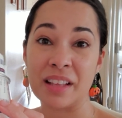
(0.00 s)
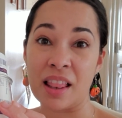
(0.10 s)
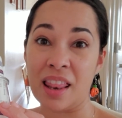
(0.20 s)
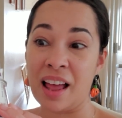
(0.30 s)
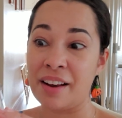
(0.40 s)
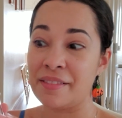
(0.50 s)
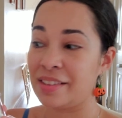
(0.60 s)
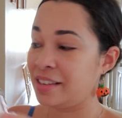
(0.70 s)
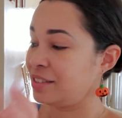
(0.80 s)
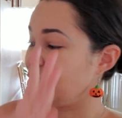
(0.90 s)
a lot of
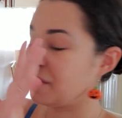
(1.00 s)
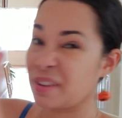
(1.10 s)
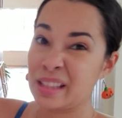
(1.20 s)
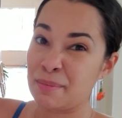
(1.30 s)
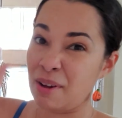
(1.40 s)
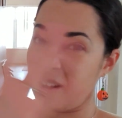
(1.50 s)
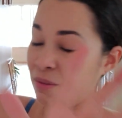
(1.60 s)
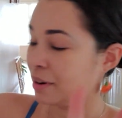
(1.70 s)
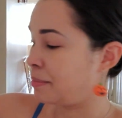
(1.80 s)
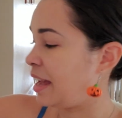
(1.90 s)
these. You can find them all
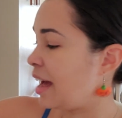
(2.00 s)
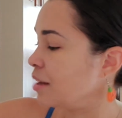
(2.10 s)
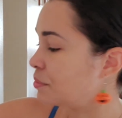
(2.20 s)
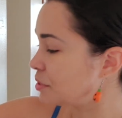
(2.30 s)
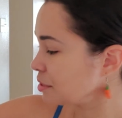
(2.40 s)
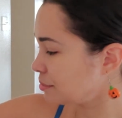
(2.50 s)
around my house.